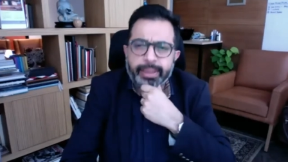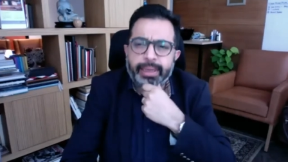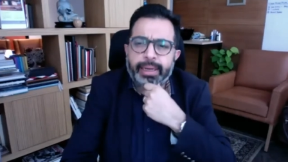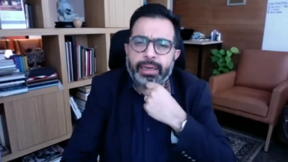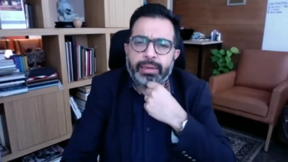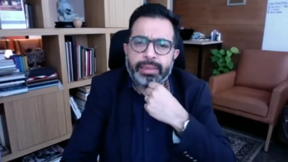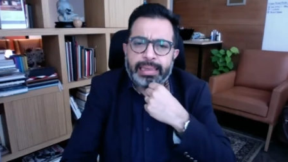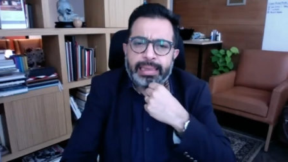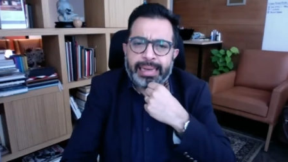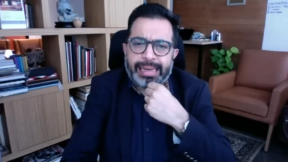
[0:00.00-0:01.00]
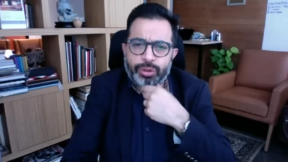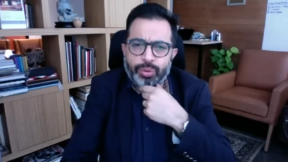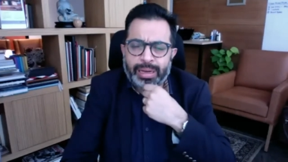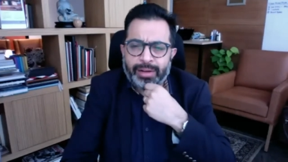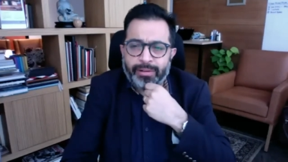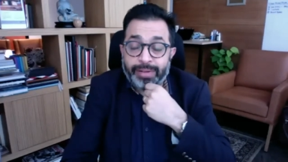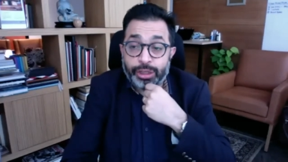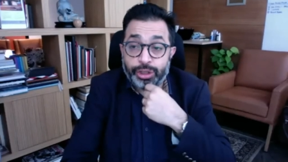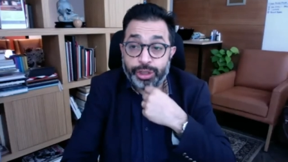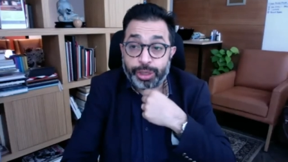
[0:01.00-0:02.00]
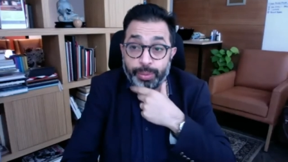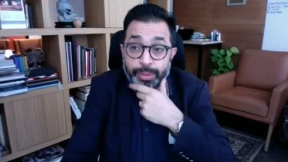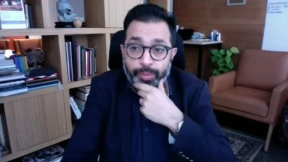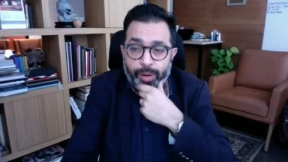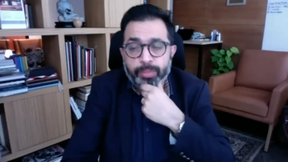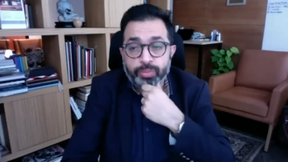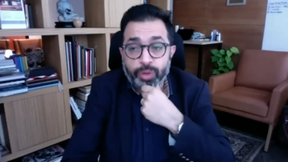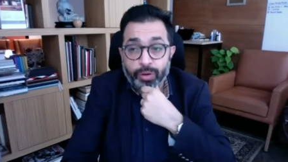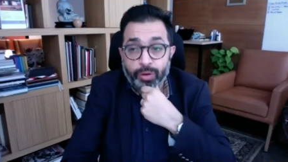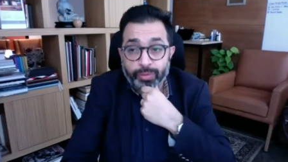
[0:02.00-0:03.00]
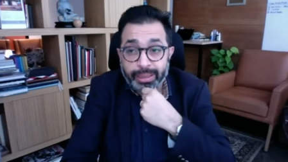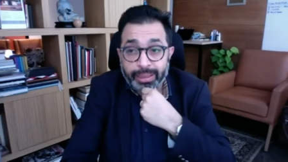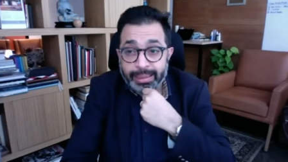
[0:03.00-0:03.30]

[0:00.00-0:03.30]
Uh, it has to have a very genuine problem solving